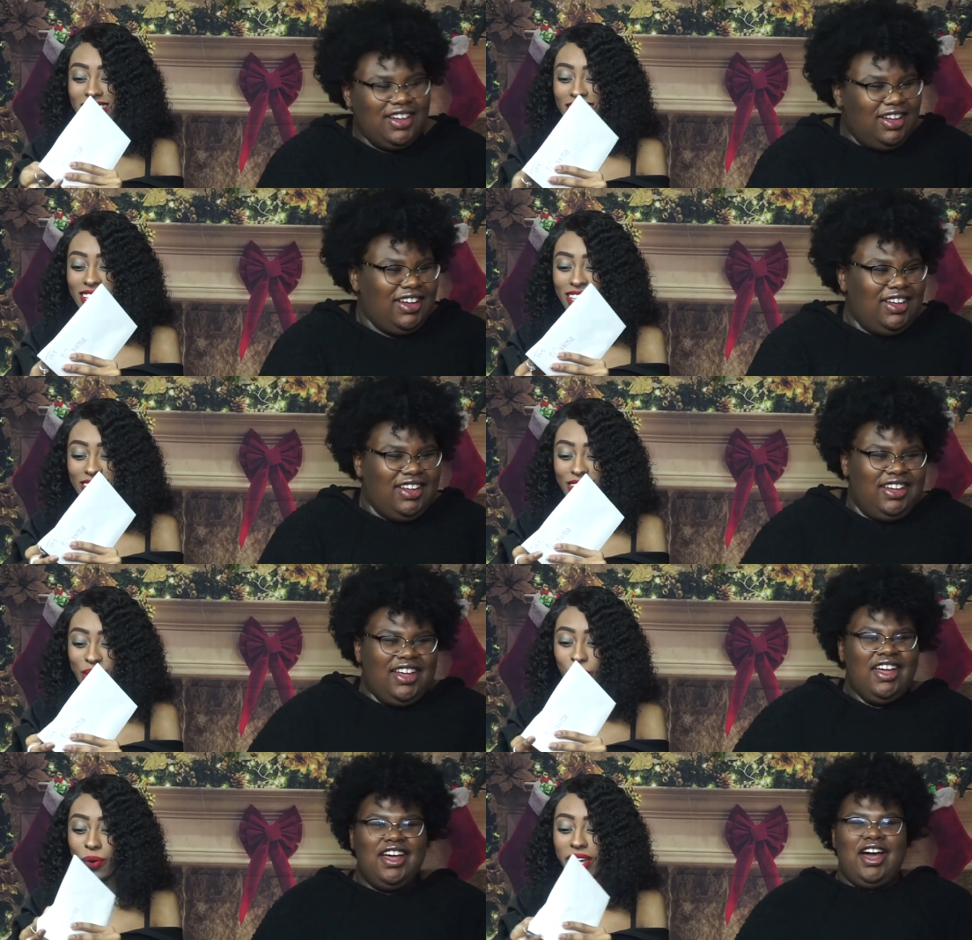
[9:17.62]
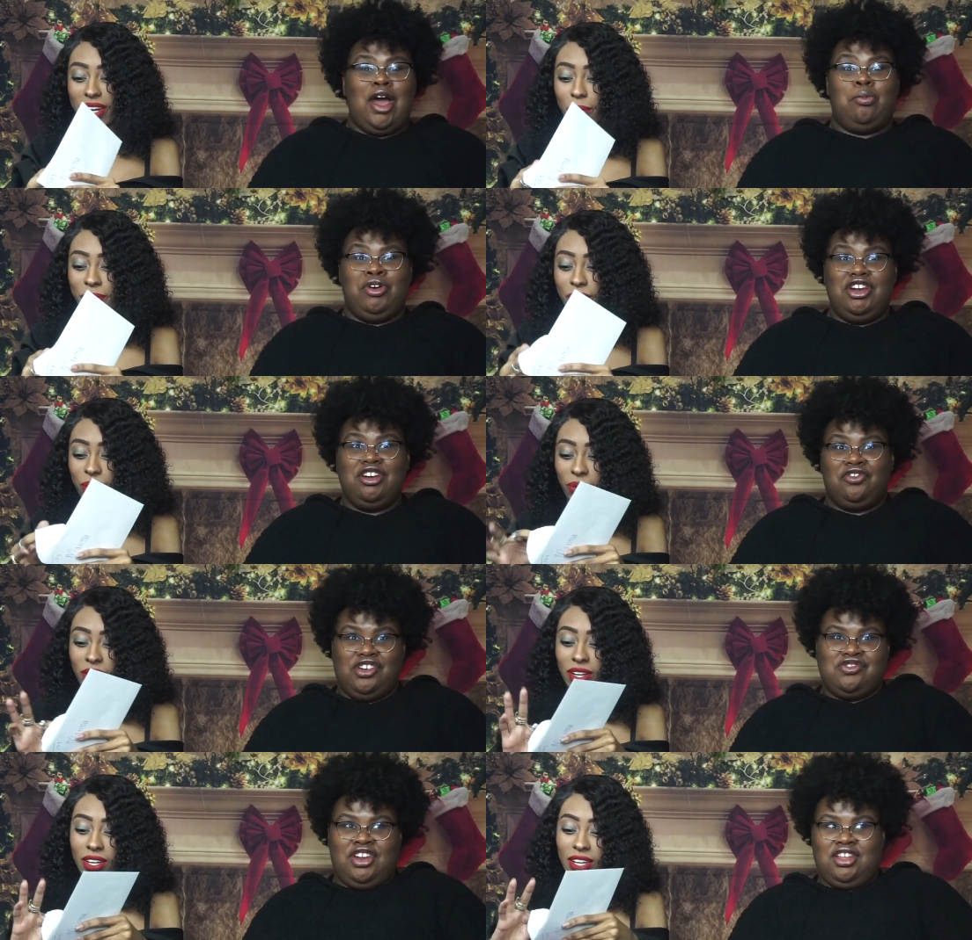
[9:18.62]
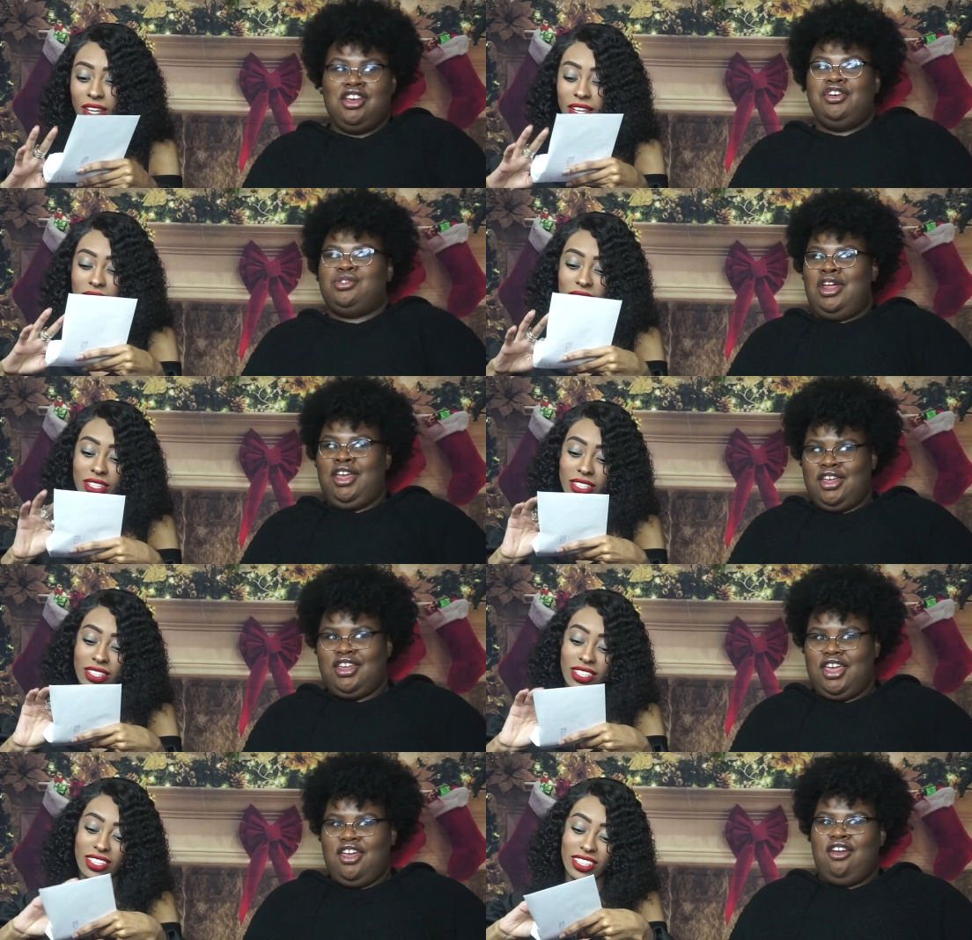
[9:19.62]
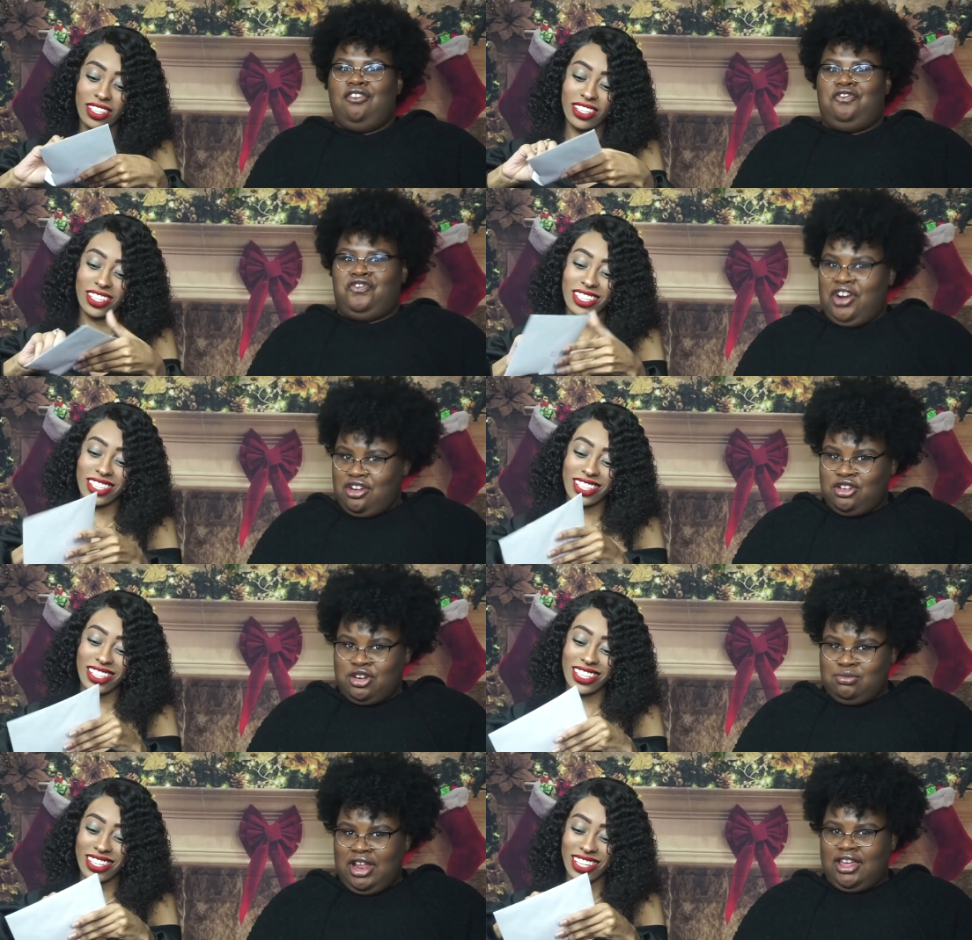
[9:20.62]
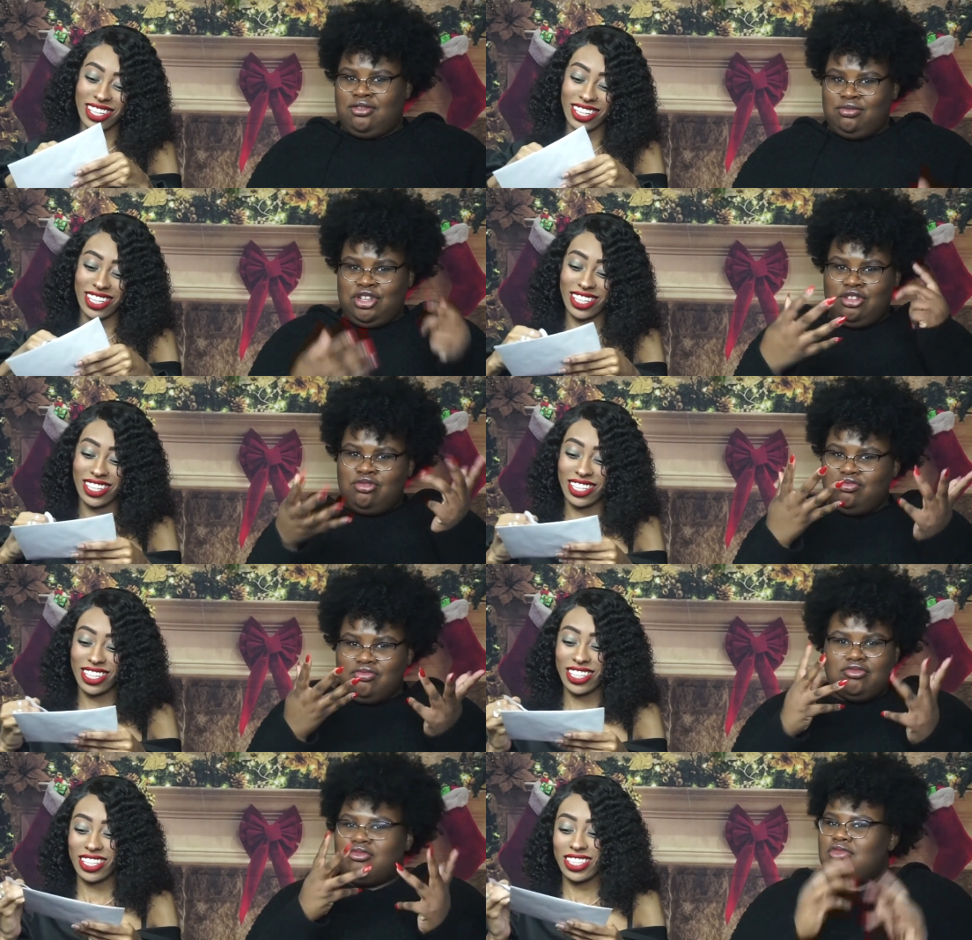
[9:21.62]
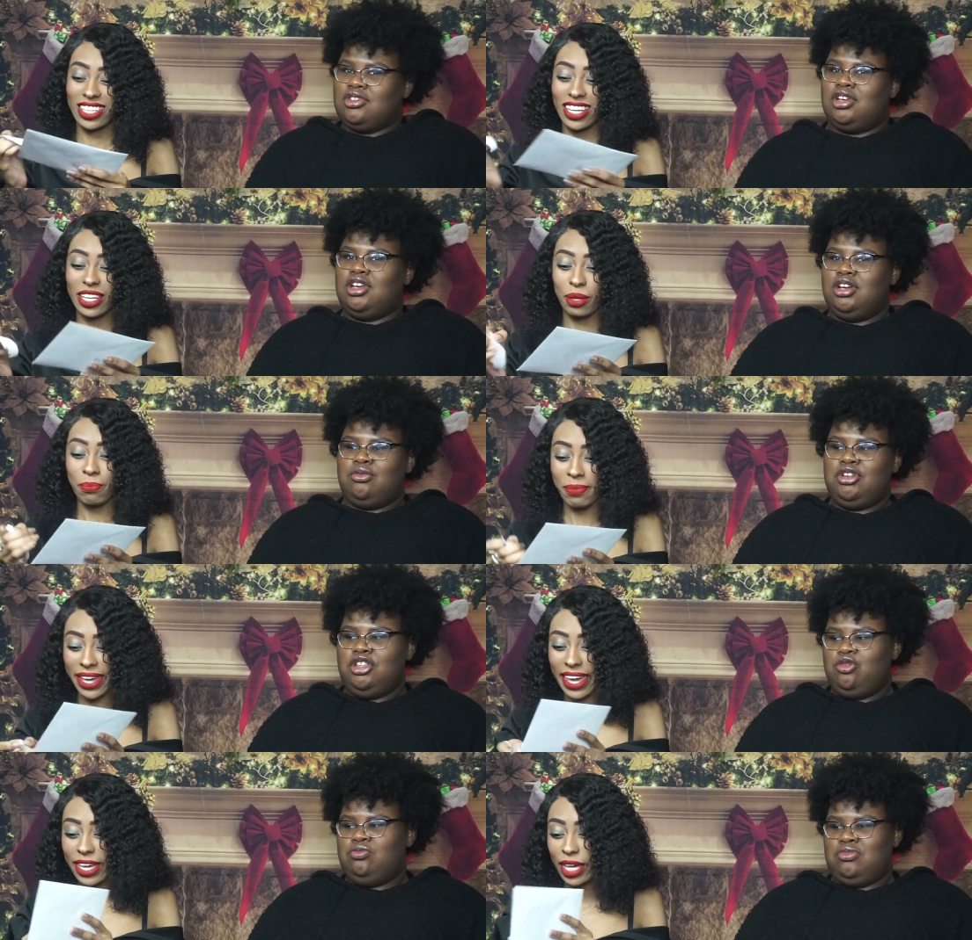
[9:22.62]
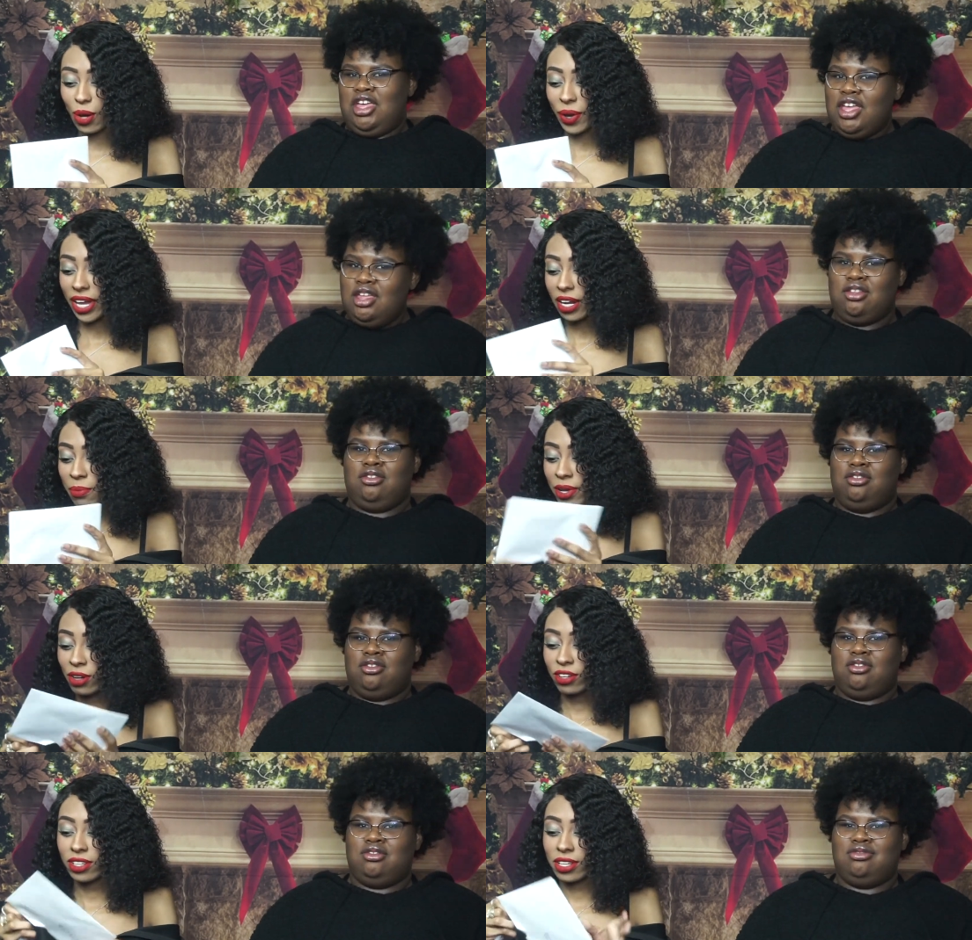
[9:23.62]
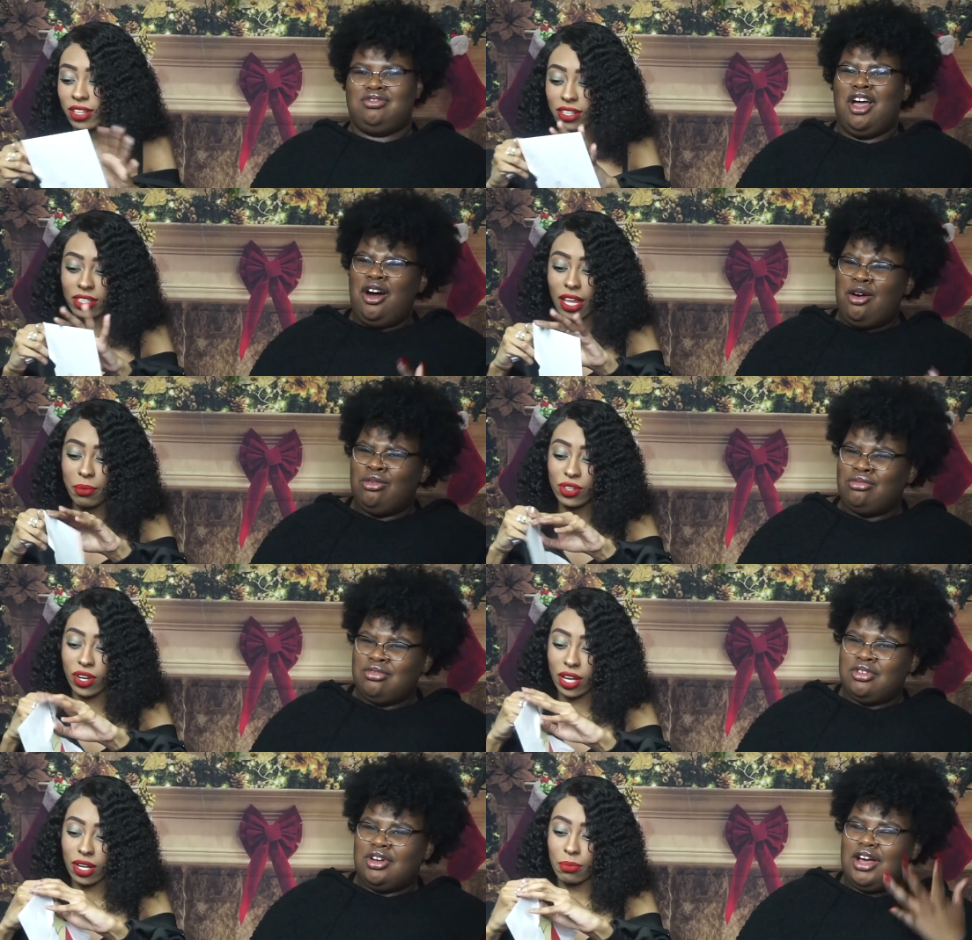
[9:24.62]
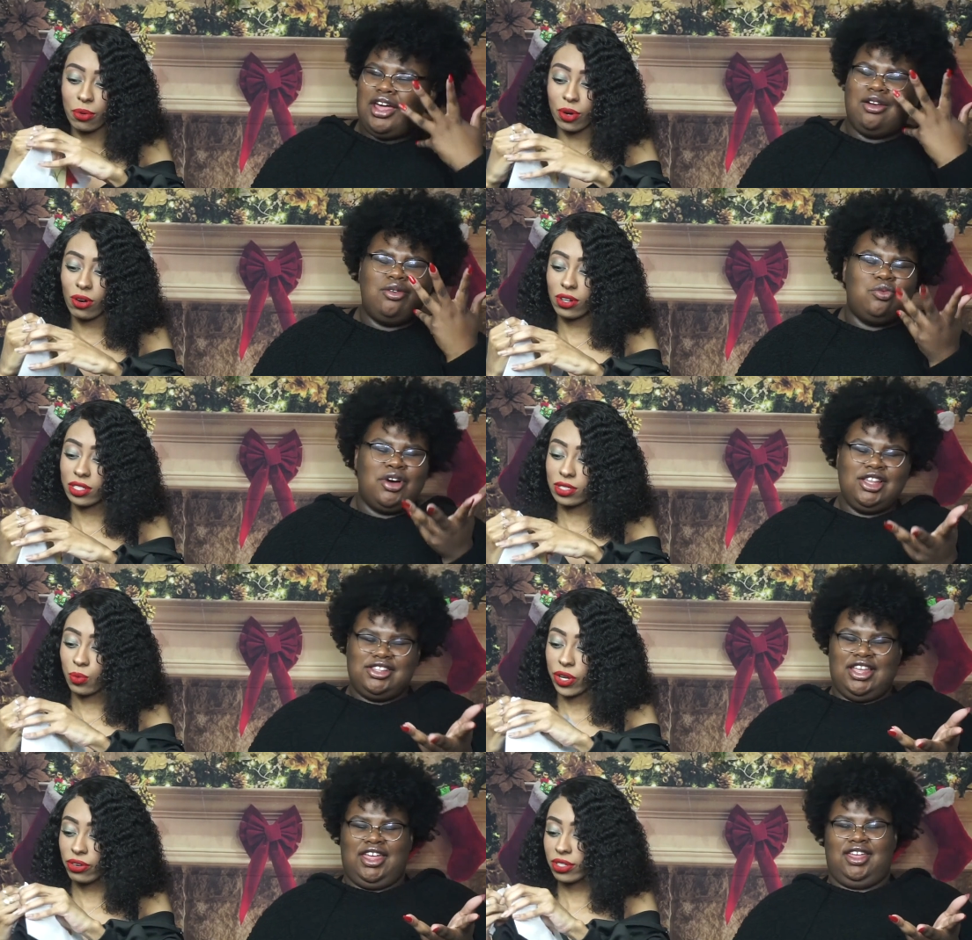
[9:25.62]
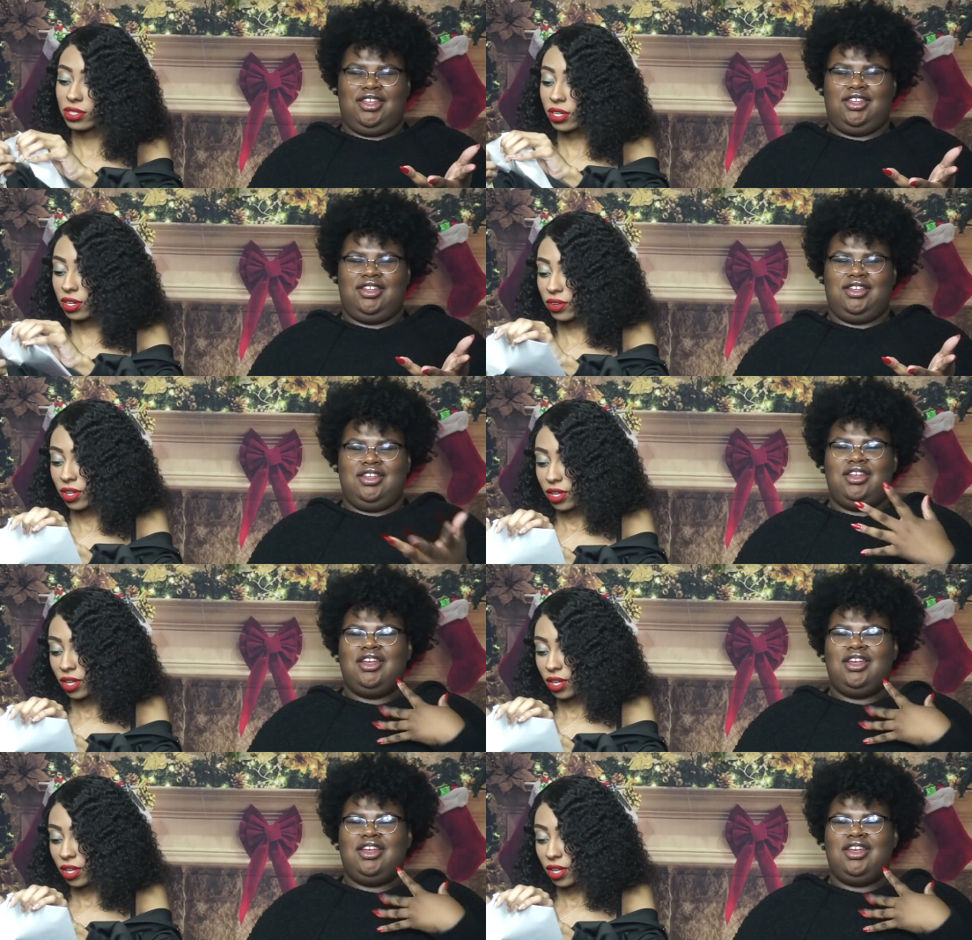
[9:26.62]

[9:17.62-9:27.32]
Speaker 1: gooey I put middle. it in the refrigerator so that it can get firm. Like, what do you? What they do you mean? in the middle. no. They be trying to come up with all this What's weird stuff.